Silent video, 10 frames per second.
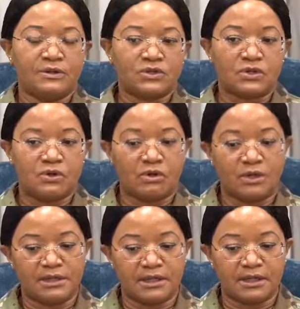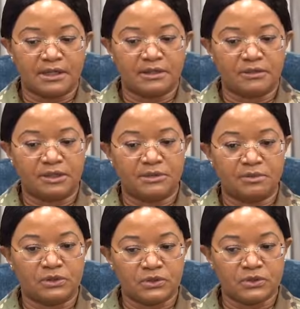So on a
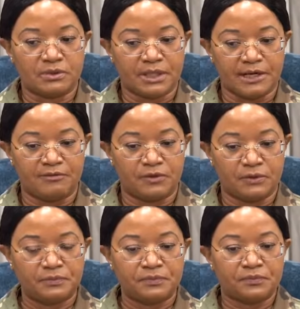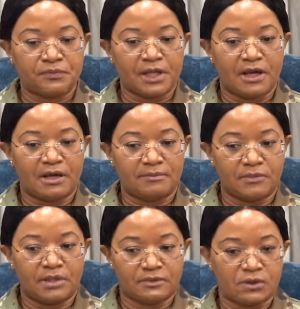personal level,
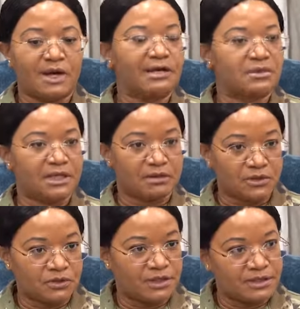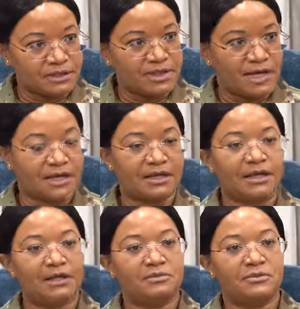so I'm an immigrant. I
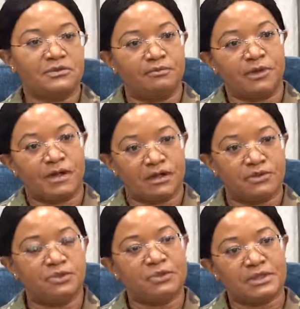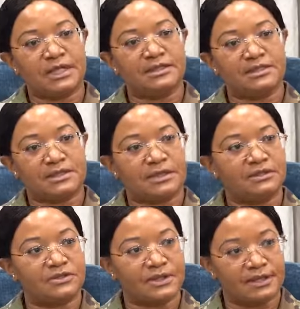came to the United
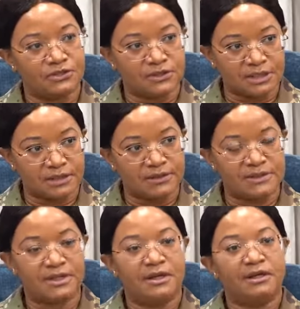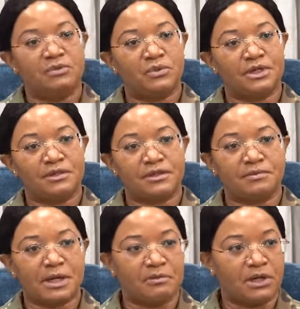States at age 6
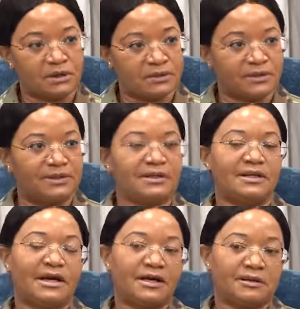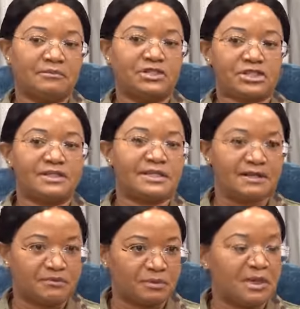with my mother. She
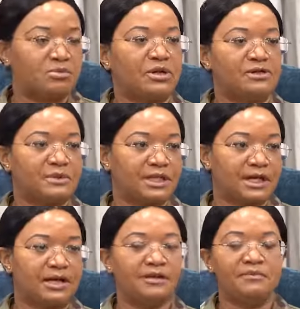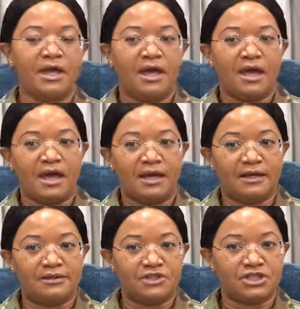sent for my brother and I.
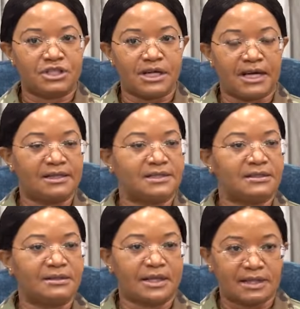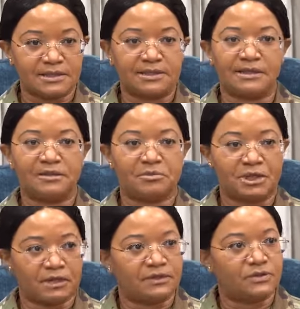And she has a classic
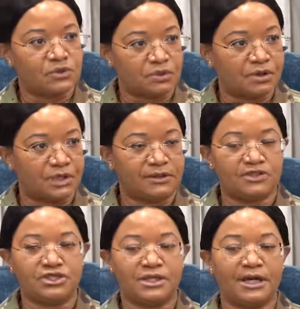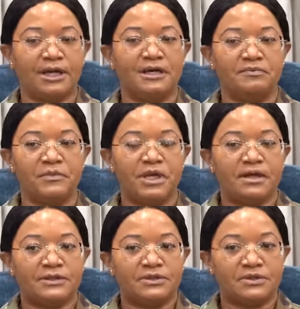American story. She came
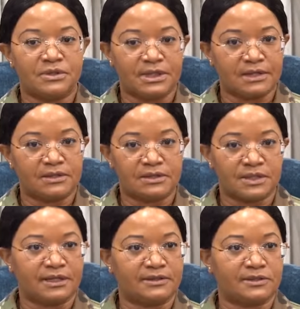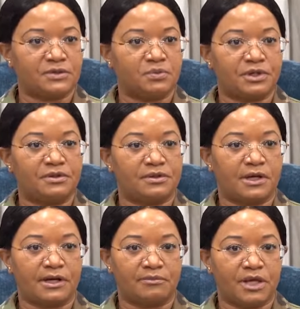to the United States with
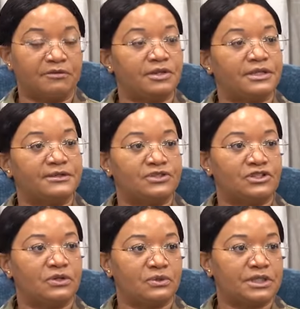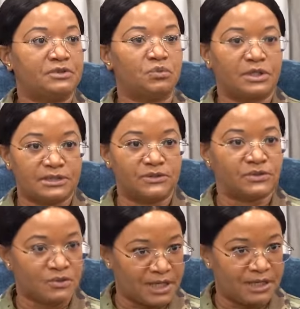everything she owned in one
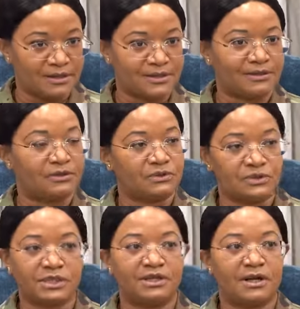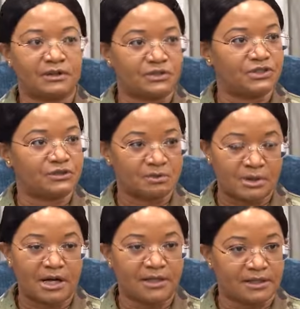suitcase and $13 in her
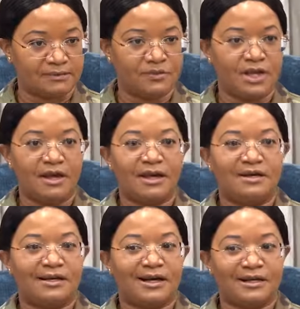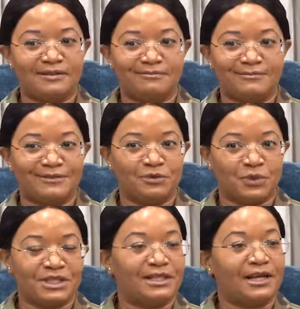pocket
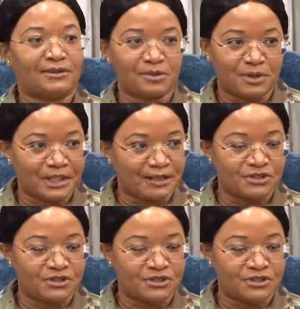with an 8th grade